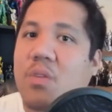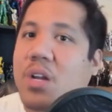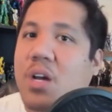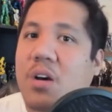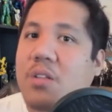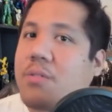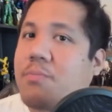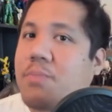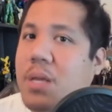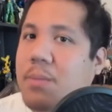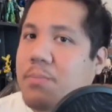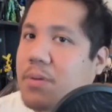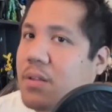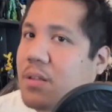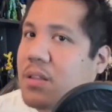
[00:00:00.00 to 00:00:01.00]
of what other
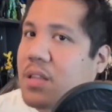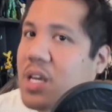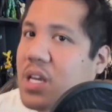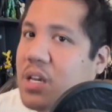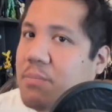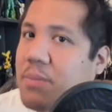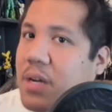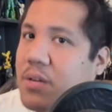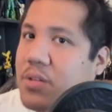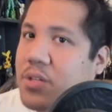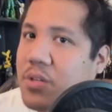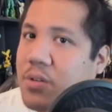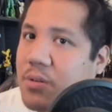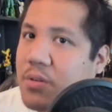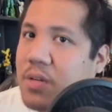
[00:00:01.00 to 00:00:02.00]
people think
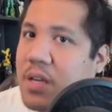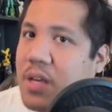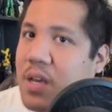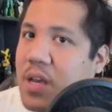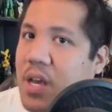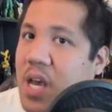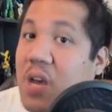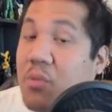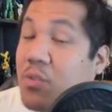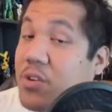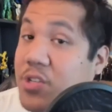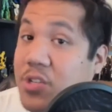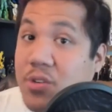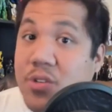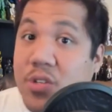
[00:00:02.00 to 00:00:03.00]
about you and
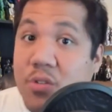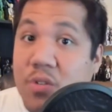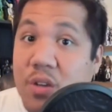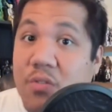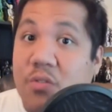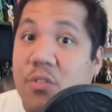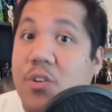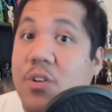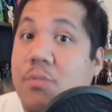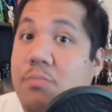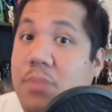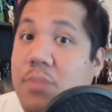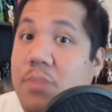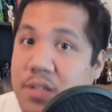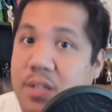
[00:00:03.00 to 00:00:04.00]
what you're doing for your
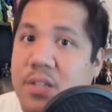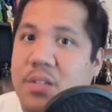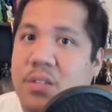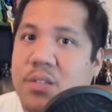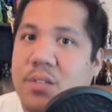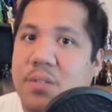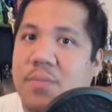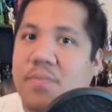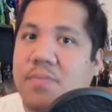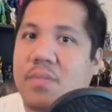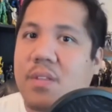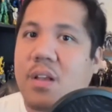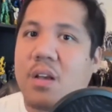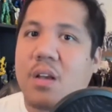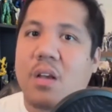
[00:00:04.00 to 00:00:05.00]
business.
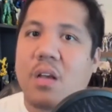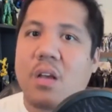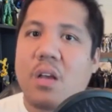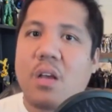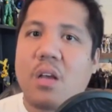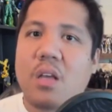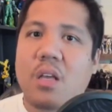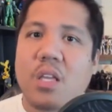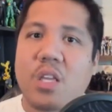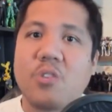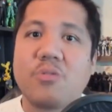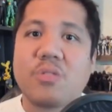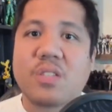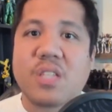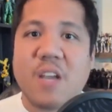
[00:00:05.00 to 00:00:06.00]

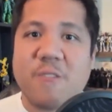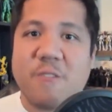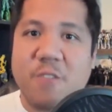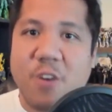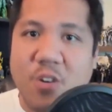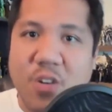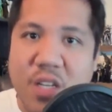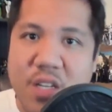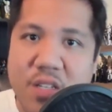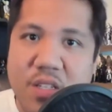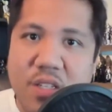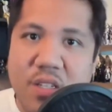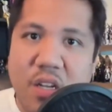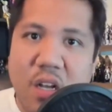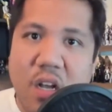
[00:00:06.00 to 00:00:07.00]
You stay
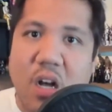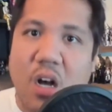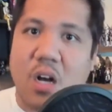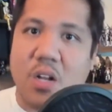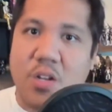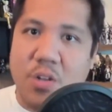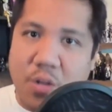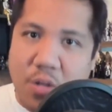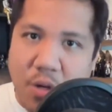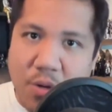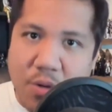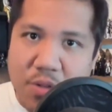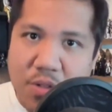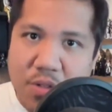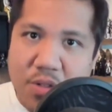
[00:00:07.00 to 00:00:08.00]
focused on your
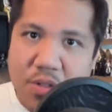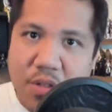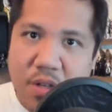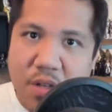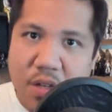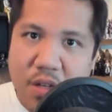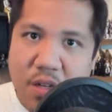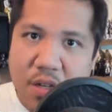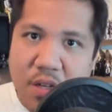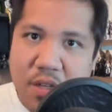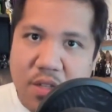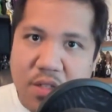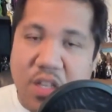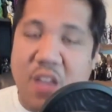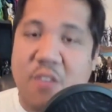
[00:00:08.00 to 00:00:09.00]
goals.
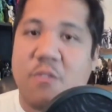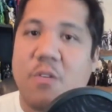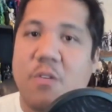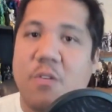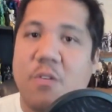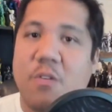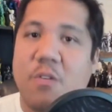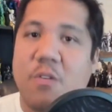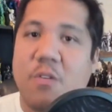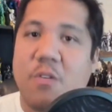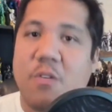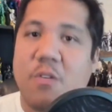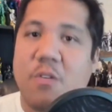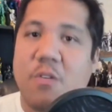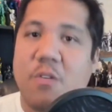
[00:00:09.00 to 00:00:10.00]
Stay focused on your
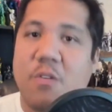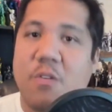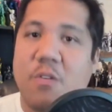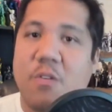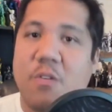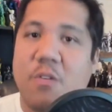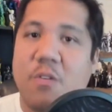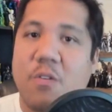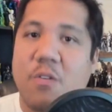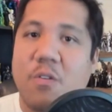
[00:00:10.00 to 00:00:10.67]
dreams.